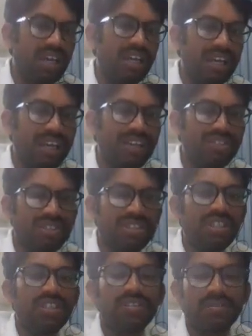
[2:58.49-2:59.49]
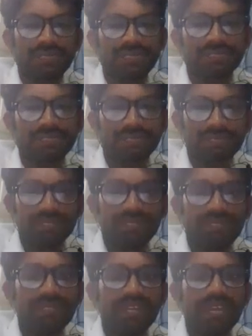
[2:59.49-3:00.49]
ionization
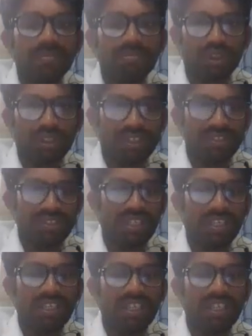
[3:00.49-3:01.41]
potential.